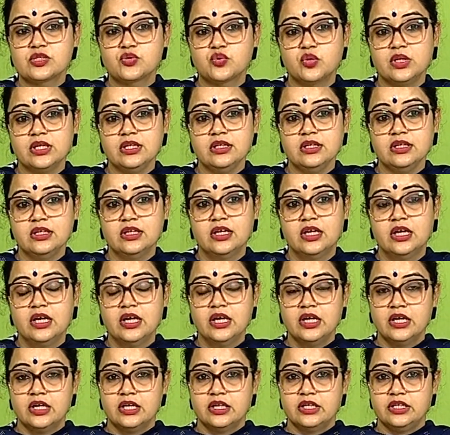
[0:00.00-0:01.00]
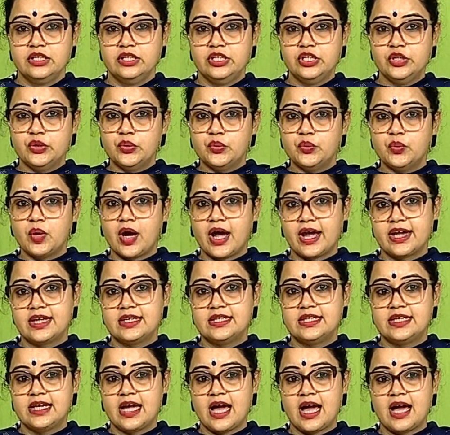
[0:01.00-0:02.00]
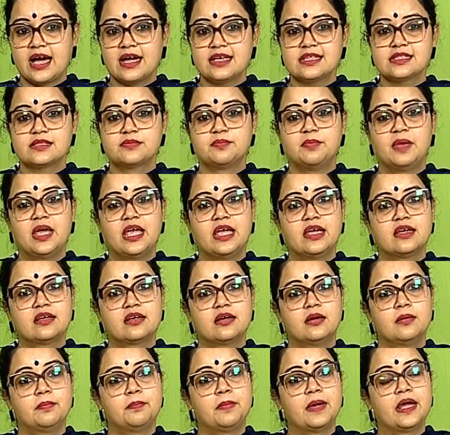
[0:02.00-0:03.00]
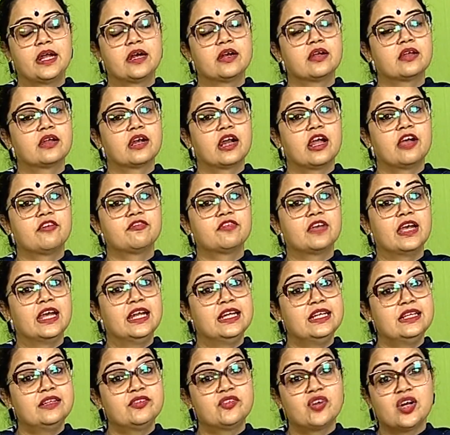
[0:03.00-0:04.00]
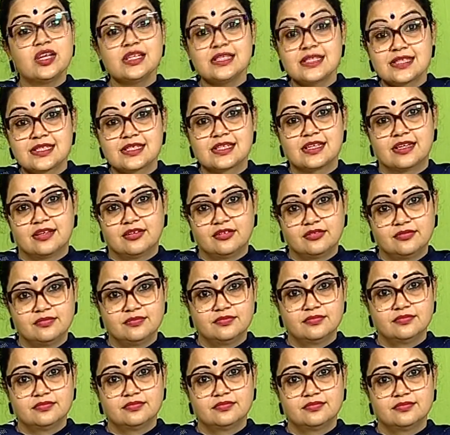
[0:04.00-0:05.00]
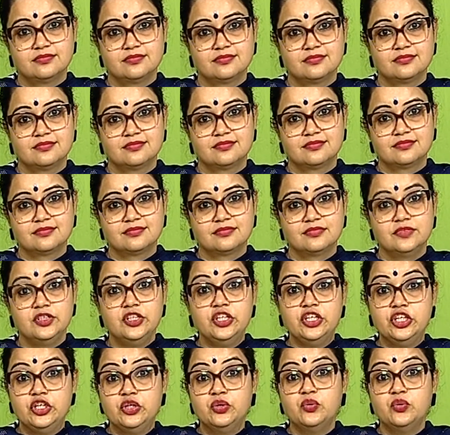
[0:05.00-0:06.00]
one, New ideas make a paragraph interesting. New